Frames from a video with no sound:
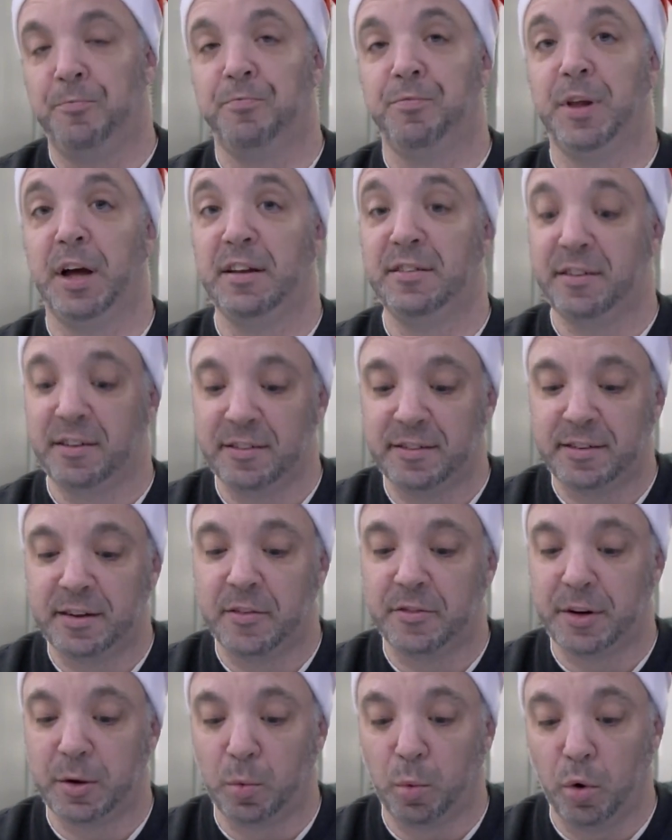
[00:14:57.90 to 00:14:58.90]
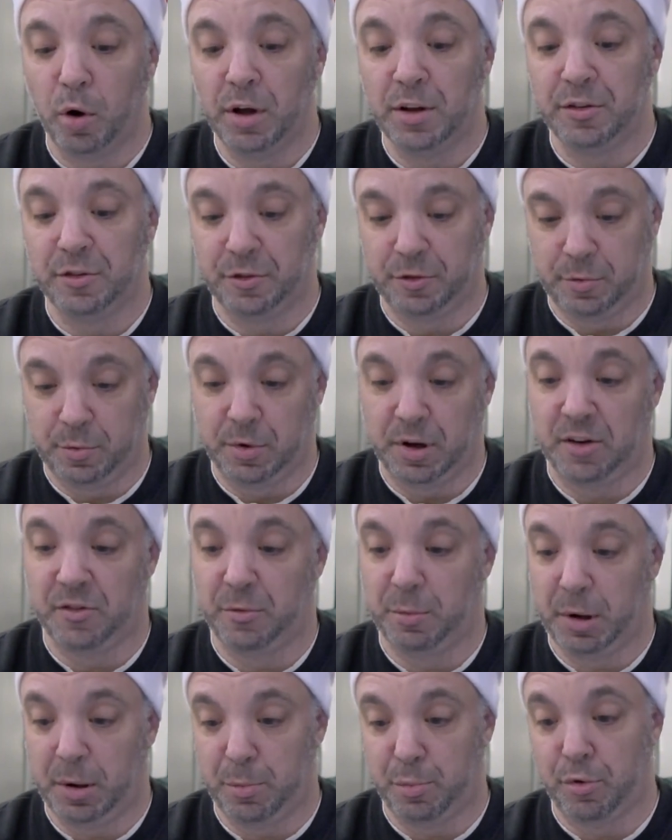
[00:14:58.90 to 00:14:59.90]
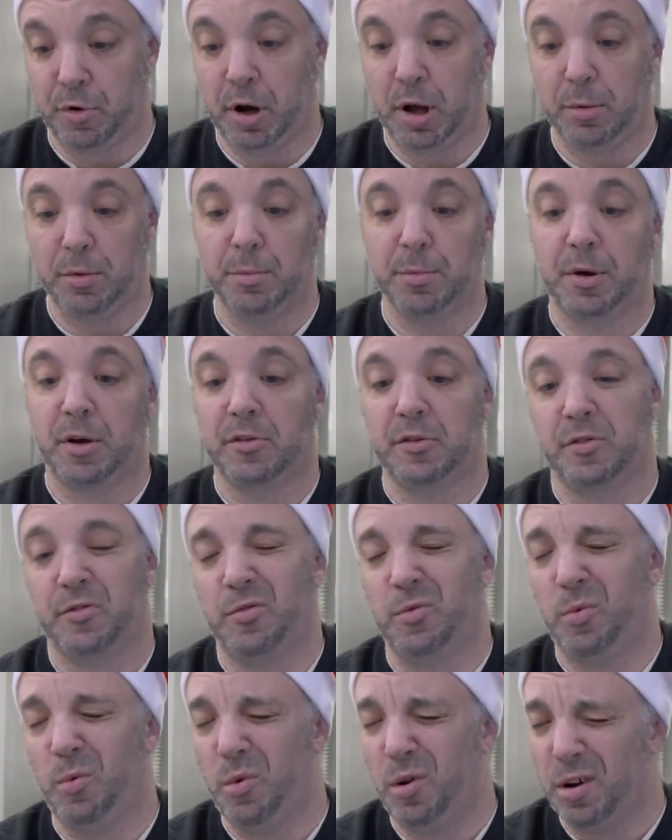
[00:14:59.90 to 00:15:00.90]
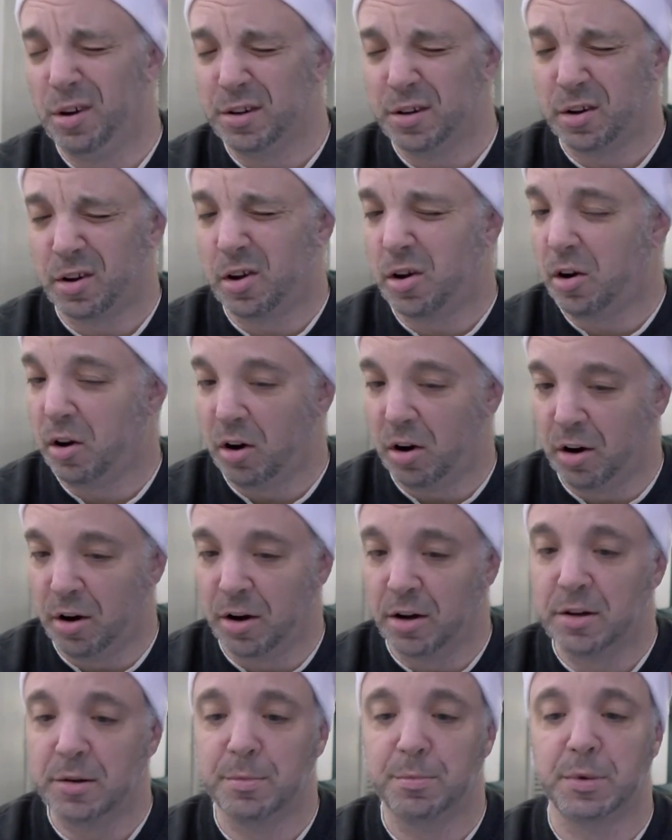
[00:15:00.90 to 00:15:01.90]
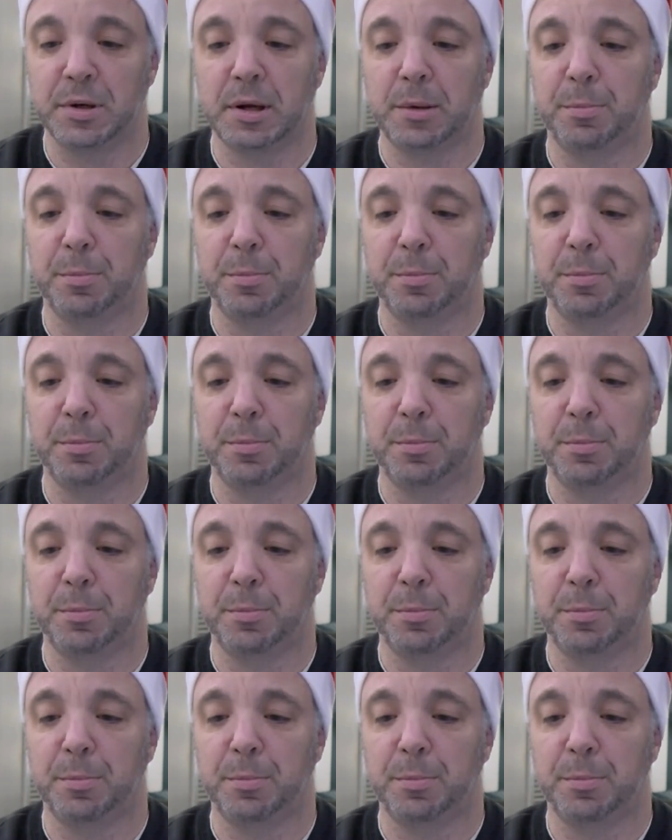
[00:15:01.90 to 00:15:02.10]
1971s were giving me a problem because of one card, but I